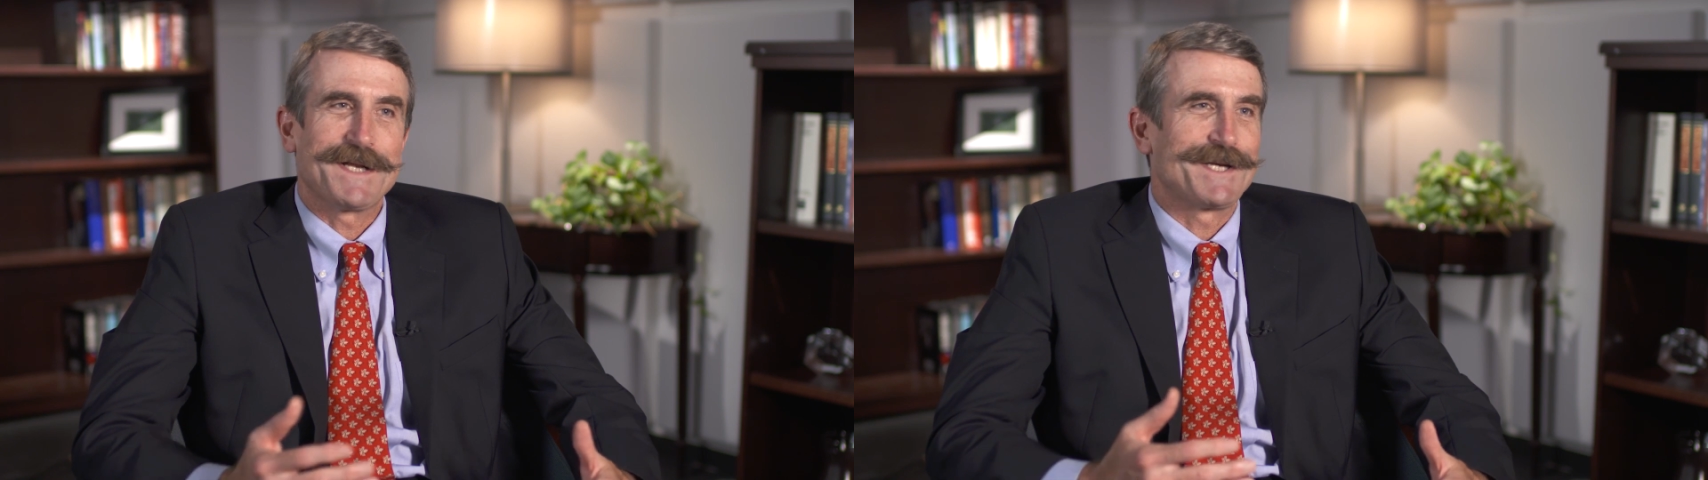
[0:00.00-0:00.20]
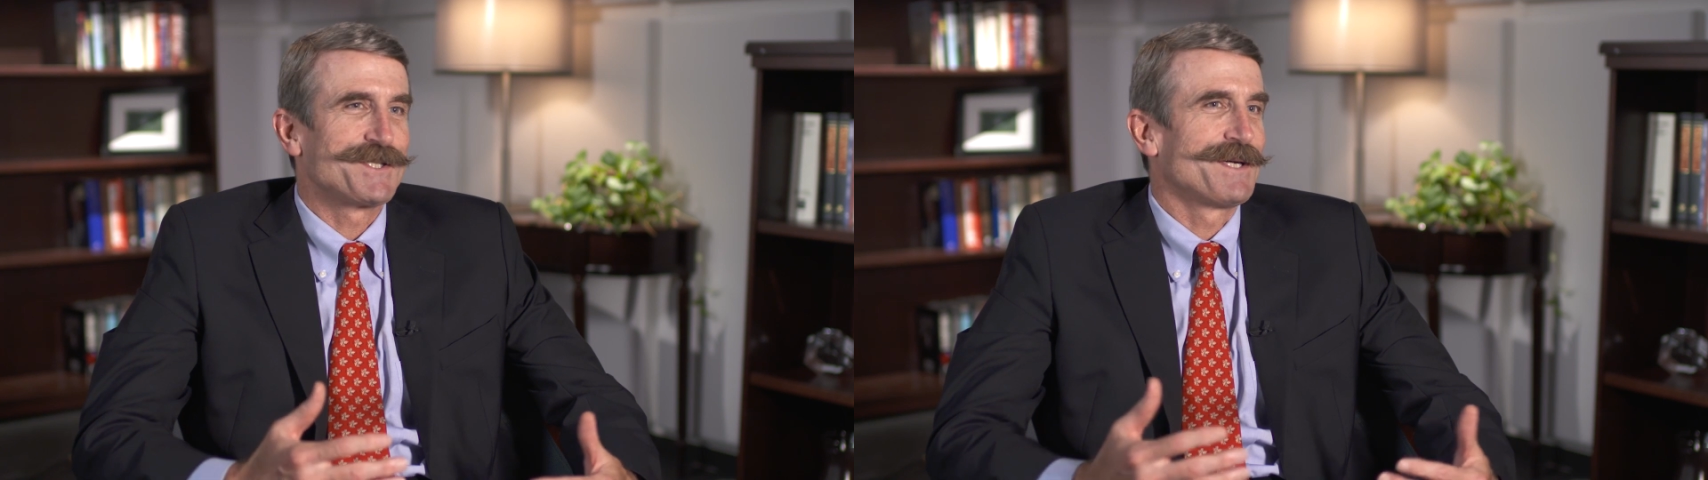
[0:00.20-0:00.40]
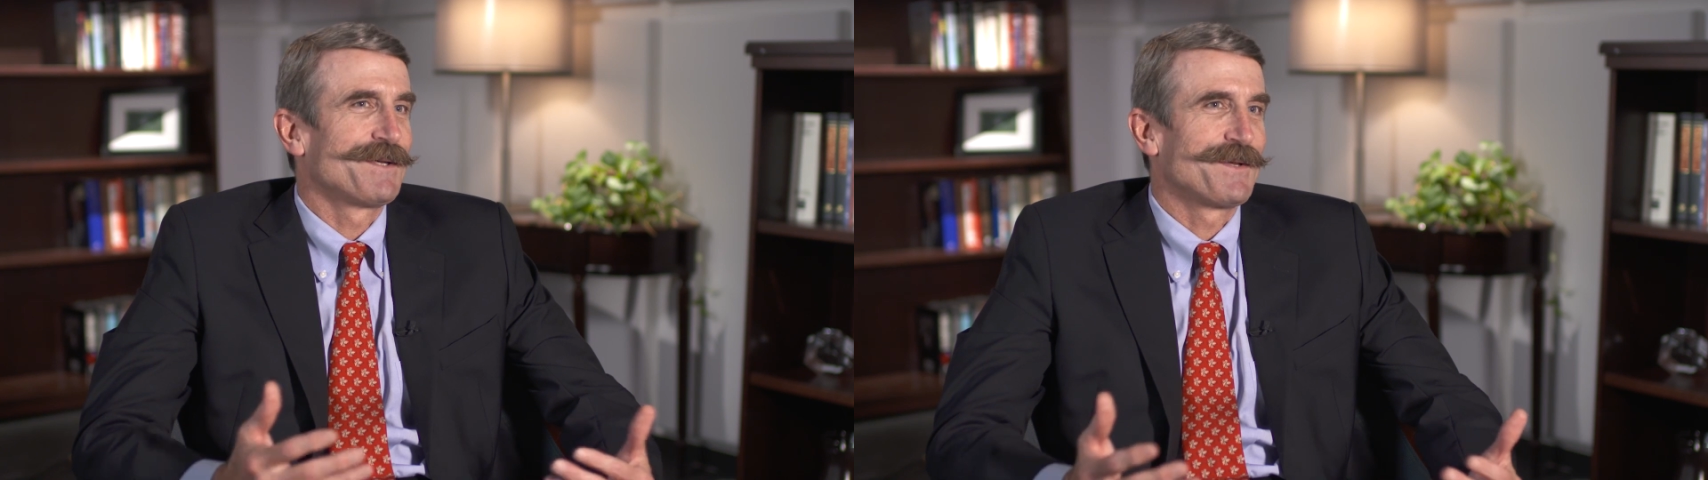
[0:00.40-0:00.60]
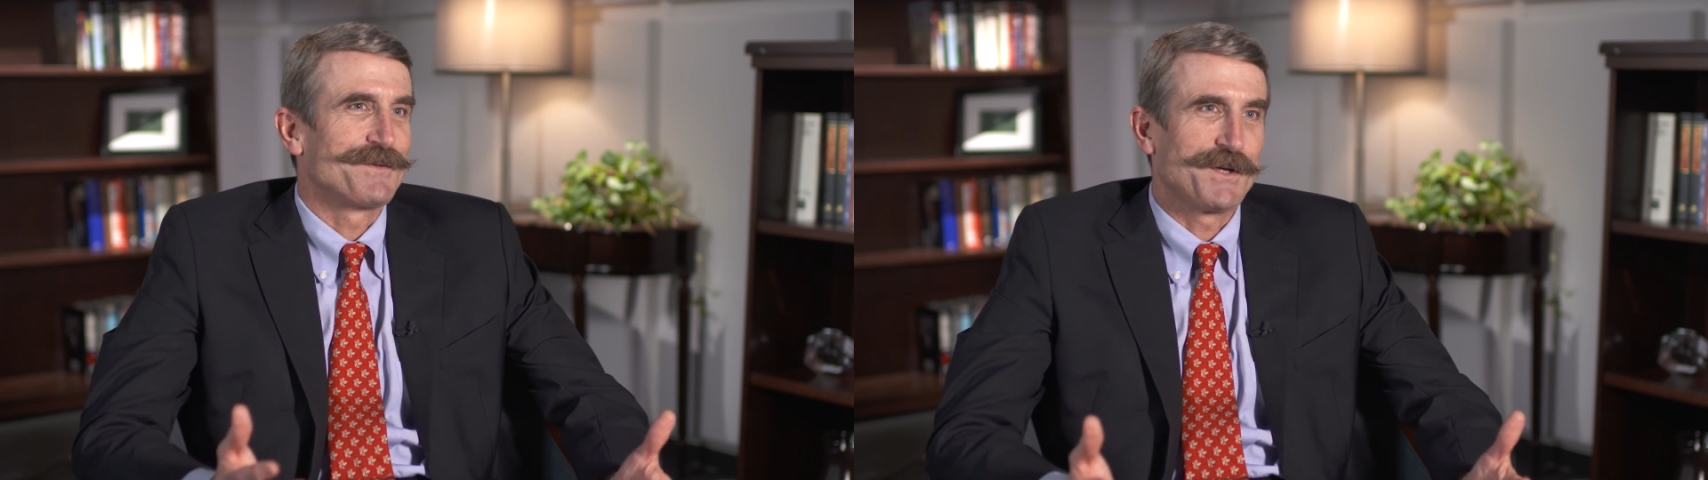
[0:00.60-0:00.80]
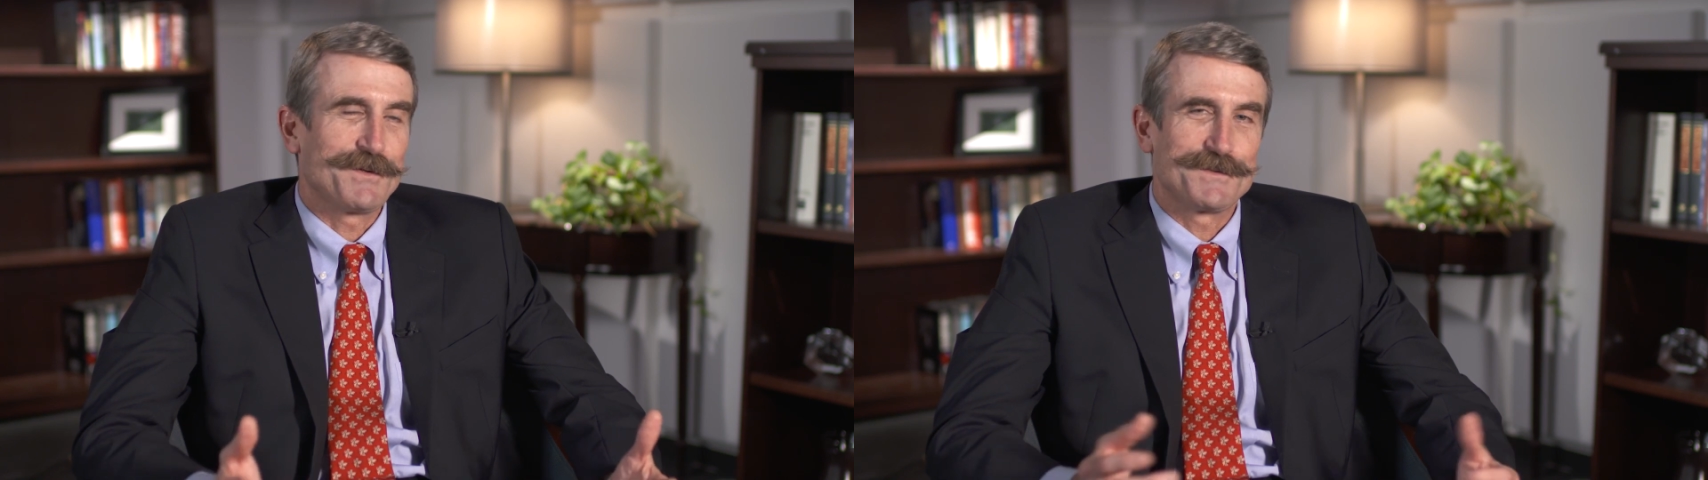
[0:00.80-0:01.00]
not sharing their
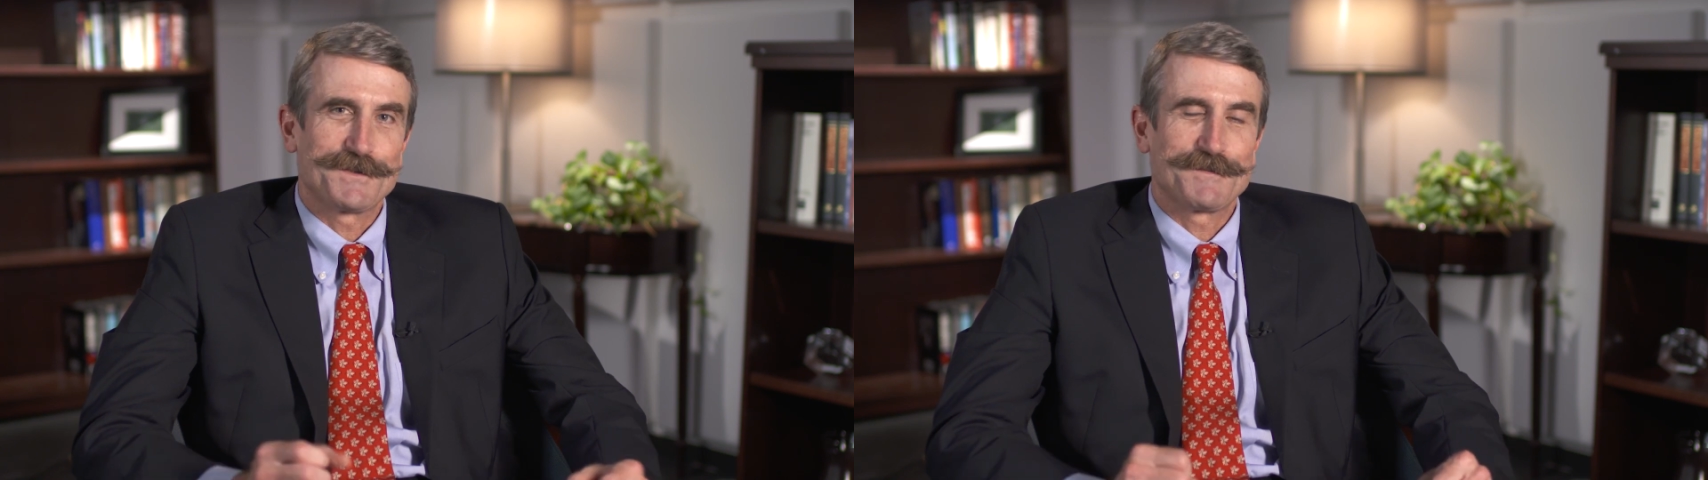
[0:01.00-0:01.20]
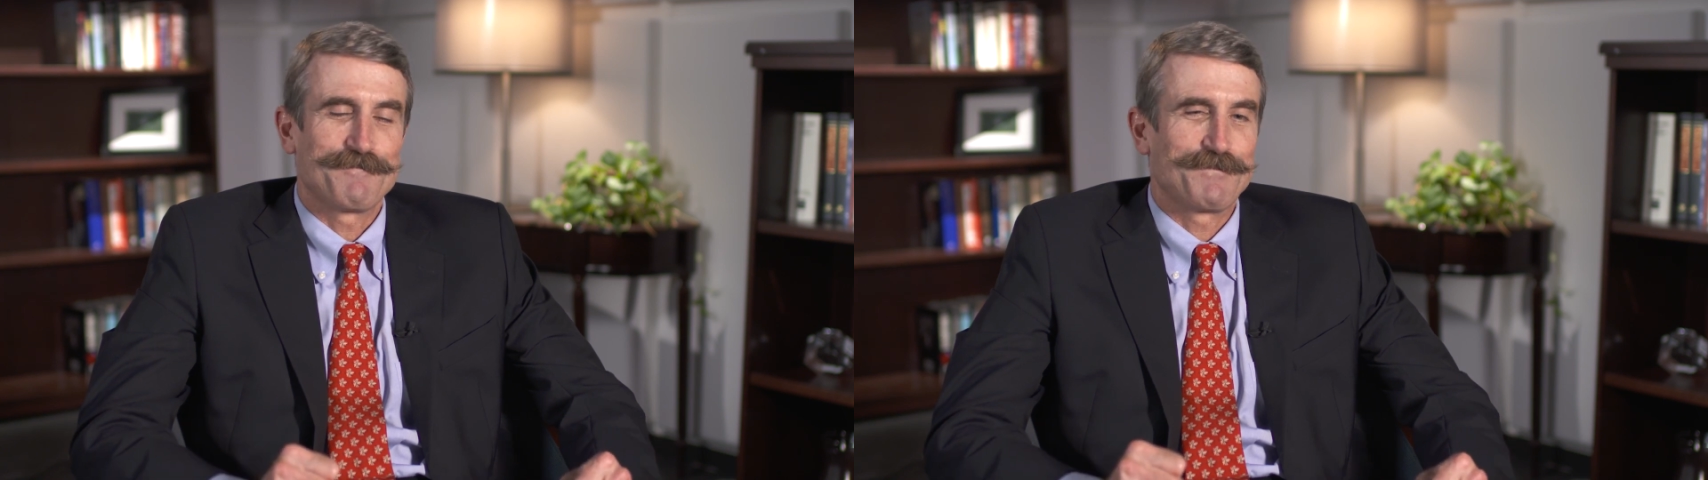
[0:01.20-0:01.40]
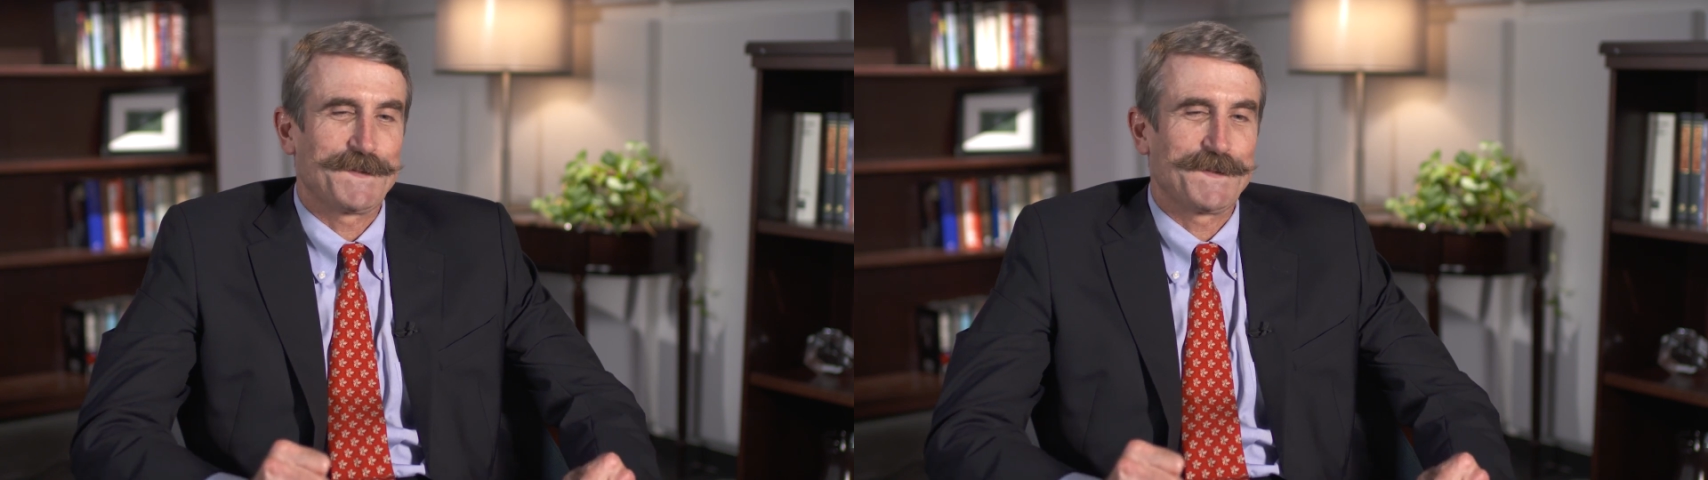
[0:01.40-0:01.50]
notes,